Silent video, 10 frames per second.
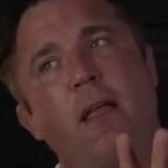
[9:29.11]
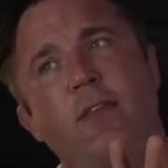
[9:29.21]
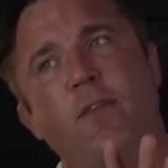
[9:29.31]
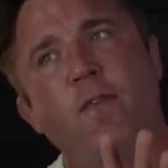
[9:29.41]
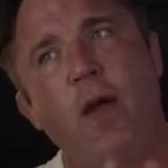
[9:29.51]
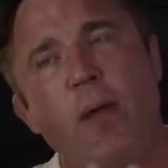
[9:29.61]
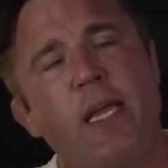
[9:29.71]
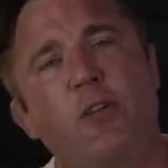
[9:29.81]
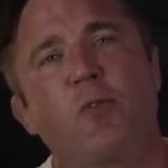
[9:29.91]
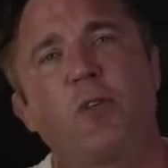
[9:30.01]
It's a very
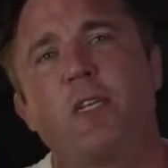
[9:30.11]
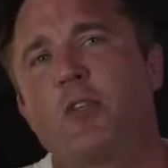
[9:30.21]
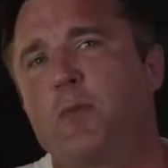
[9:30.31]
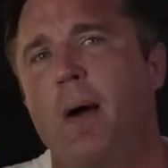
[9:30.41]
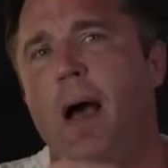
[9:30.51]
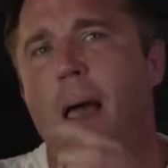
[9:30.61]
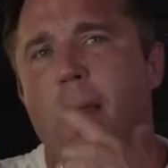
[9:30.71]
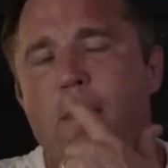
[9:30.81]
interesting spot.